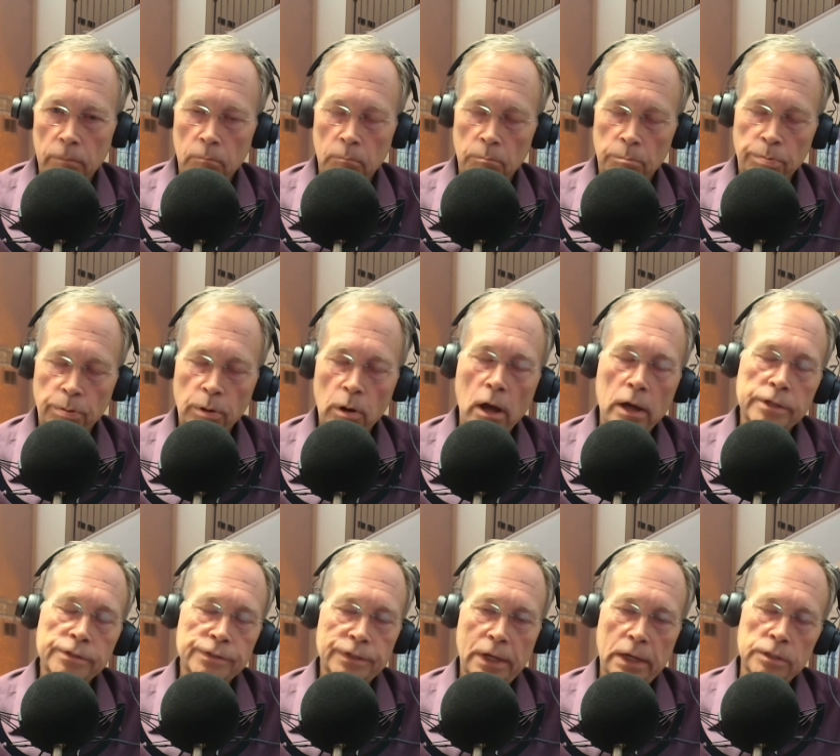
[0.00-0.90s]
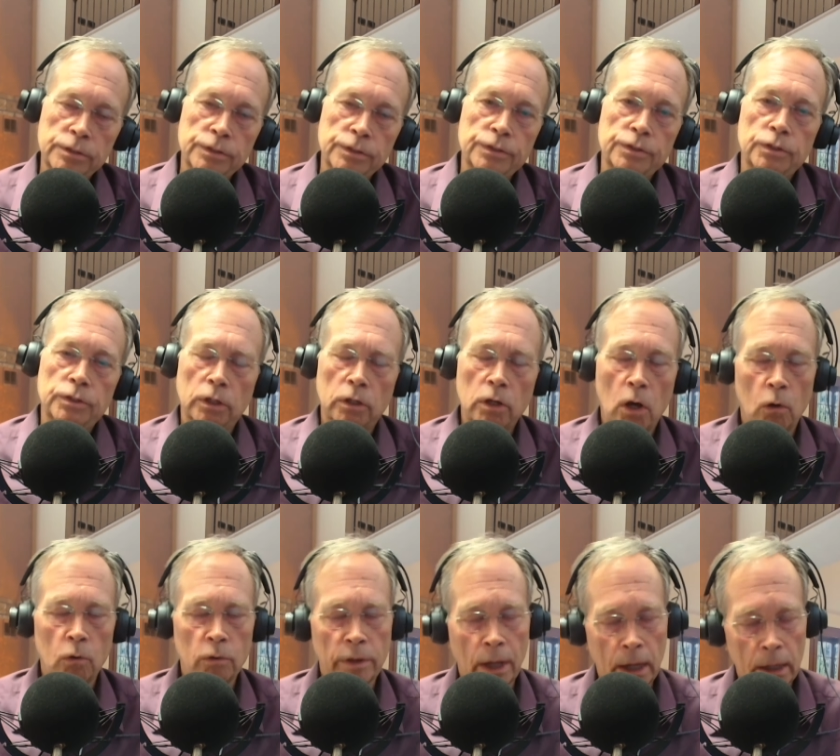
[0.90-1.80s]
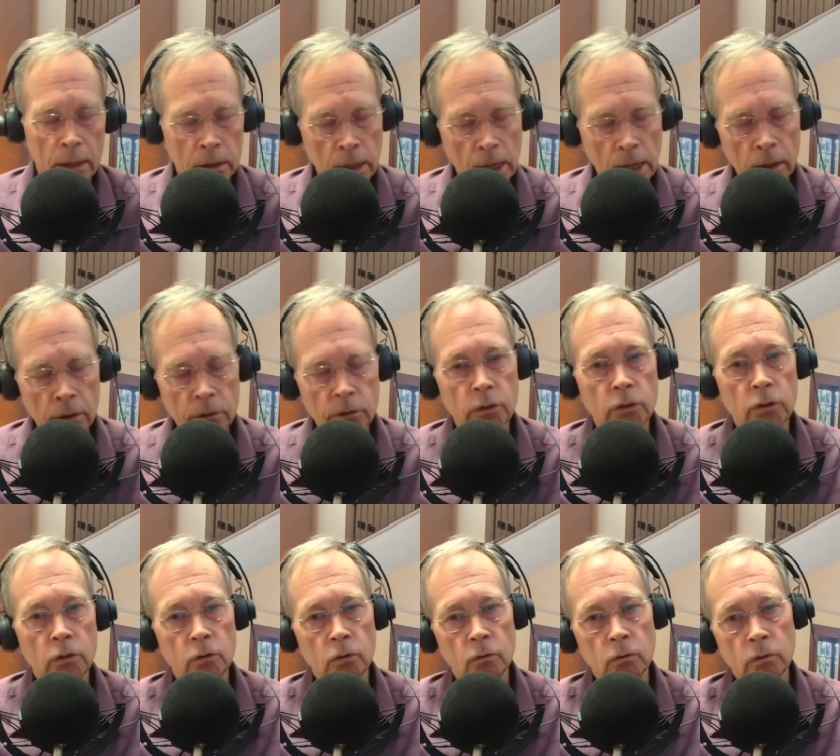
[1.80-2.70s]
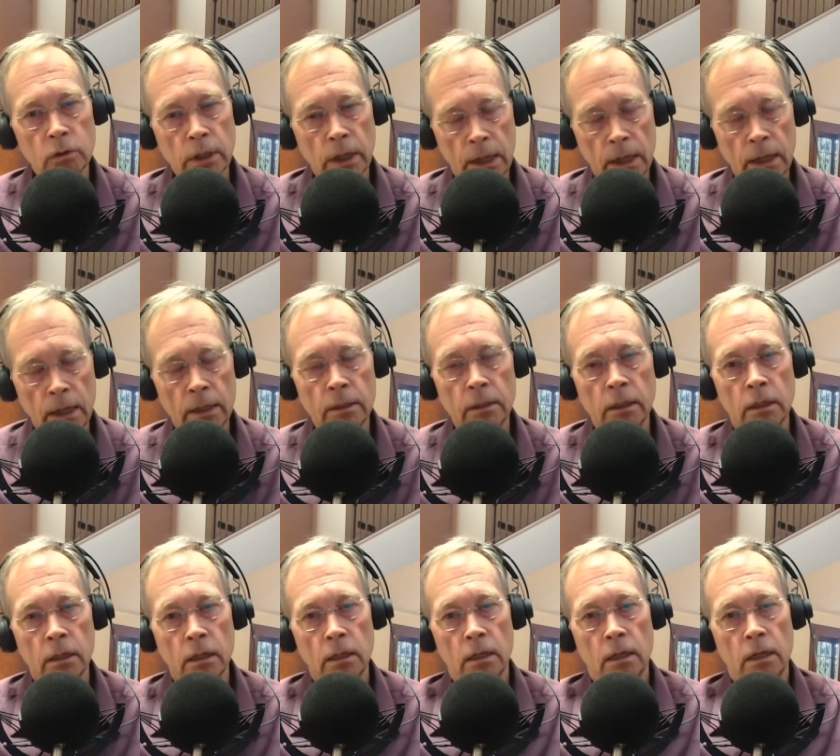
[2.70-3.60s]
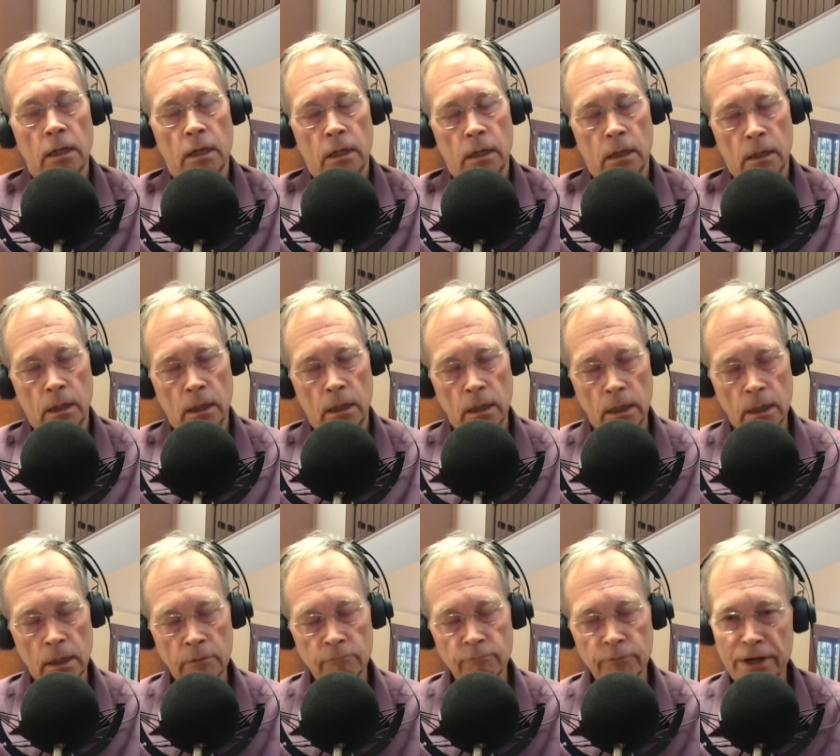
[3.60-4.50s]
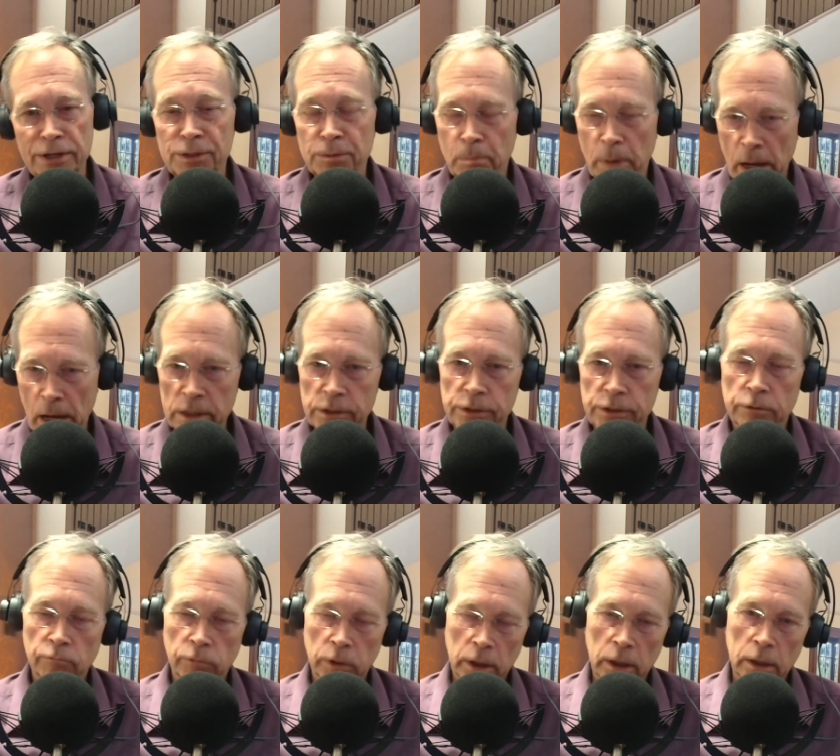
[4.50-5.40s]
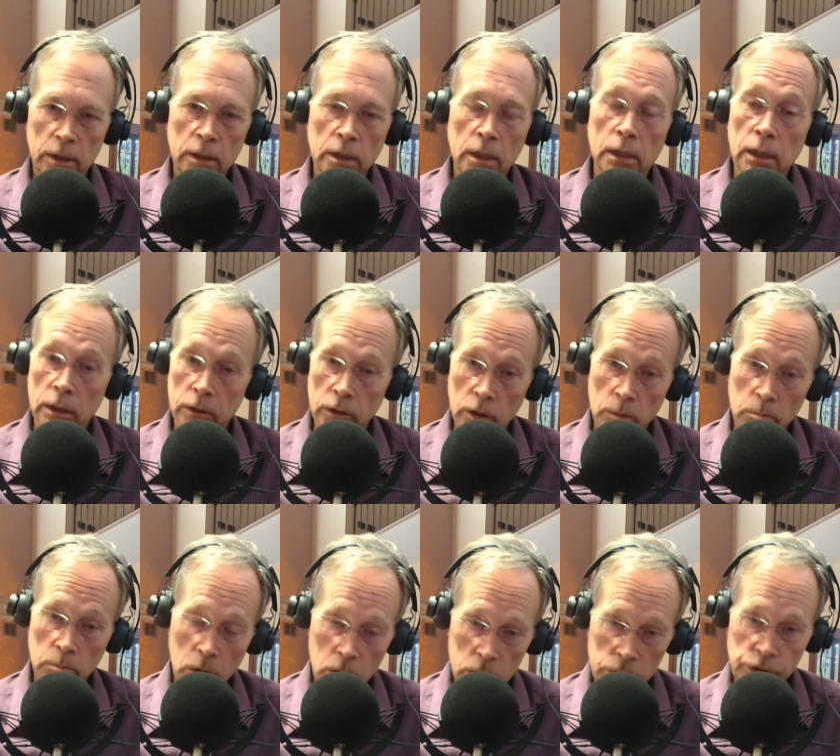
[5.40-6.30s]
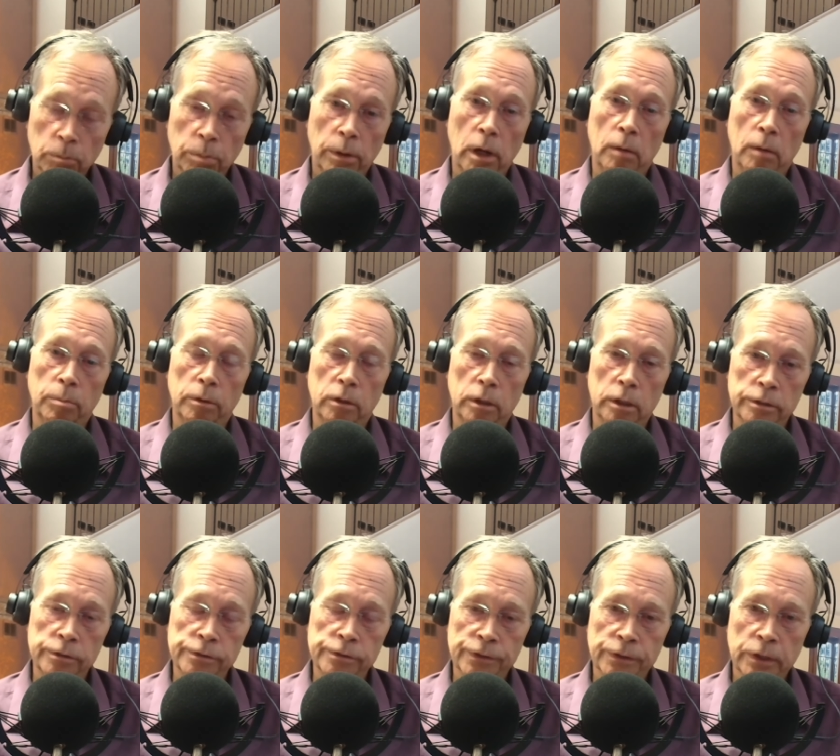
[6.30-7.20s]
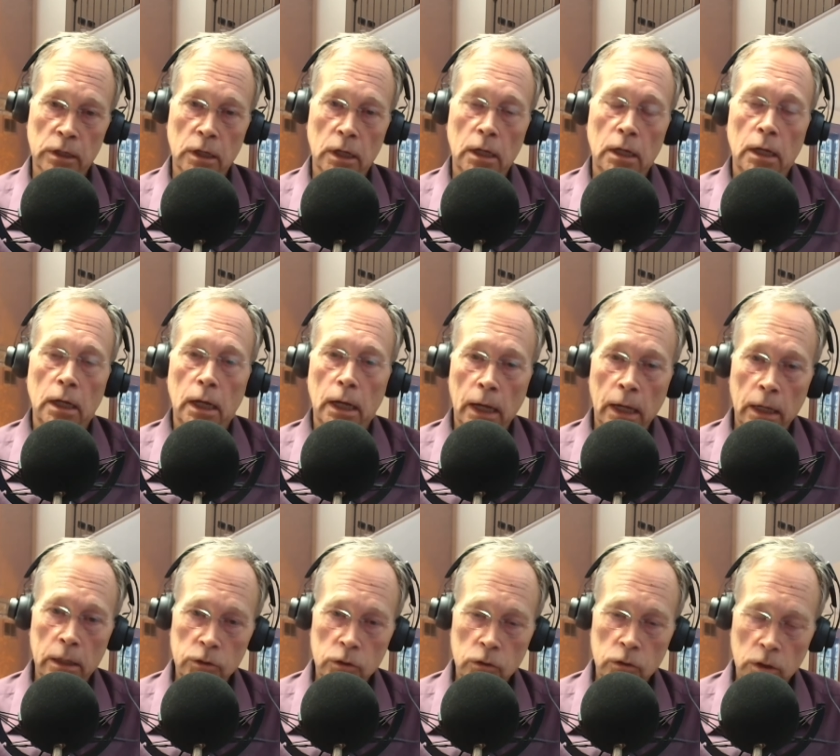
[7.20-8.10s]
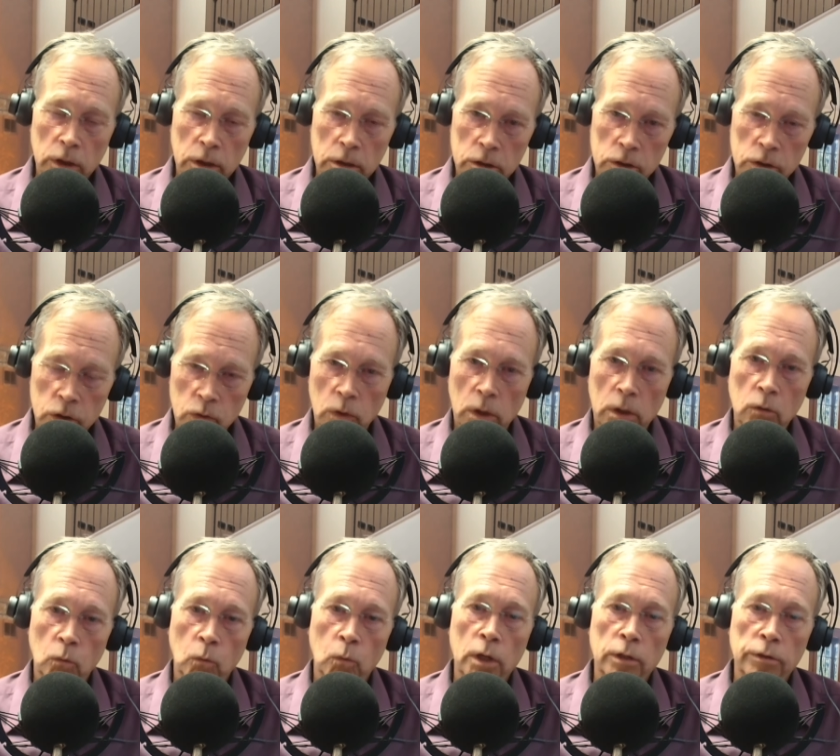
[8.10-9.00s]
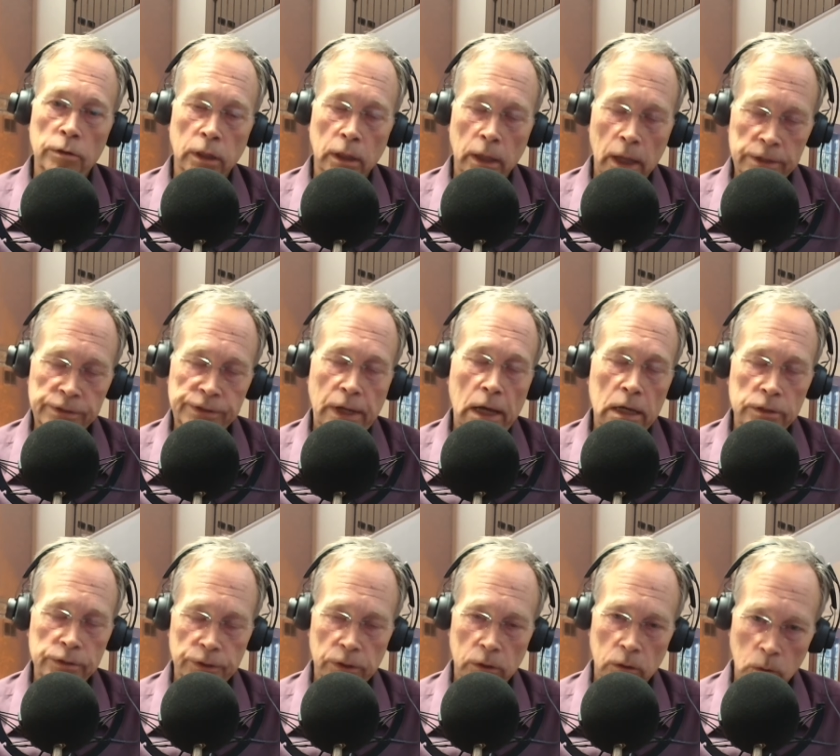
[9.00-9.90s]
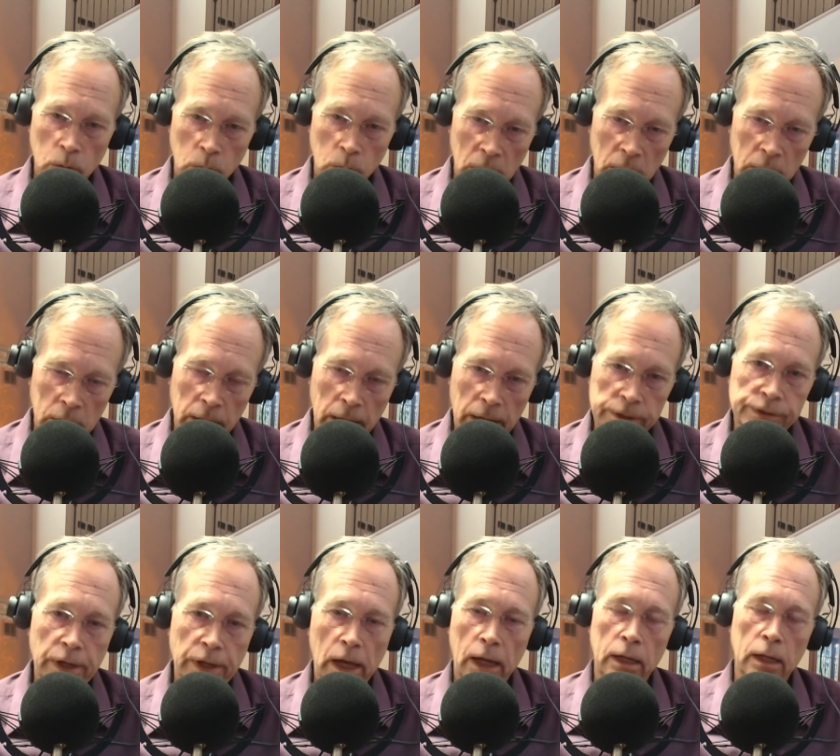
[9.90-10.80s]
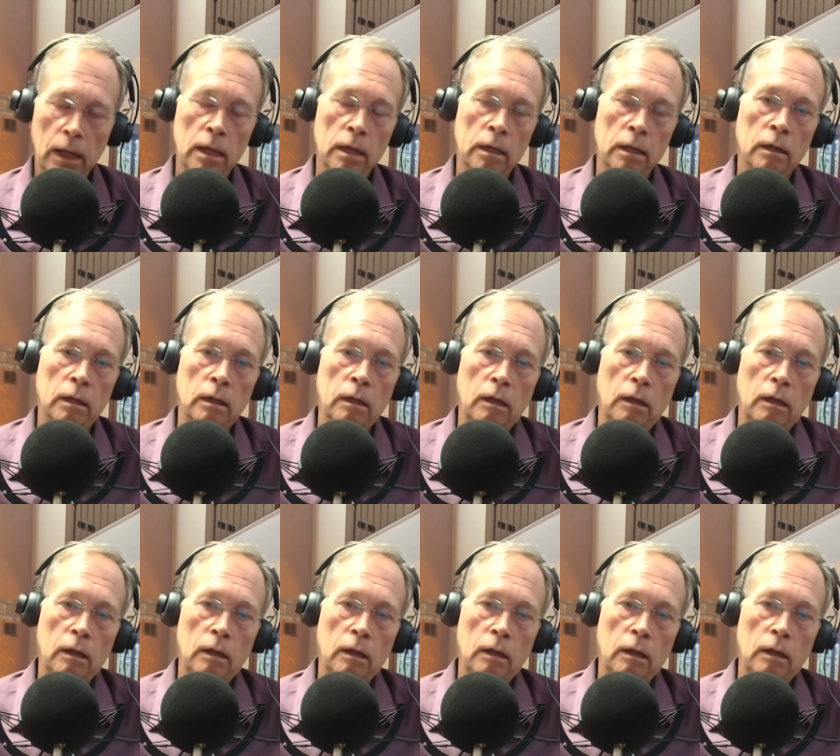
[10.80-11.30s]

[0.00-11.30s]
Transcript: process to go that, yeah, you can invest passively in commercial properties and you can do it with less hassle, less headache,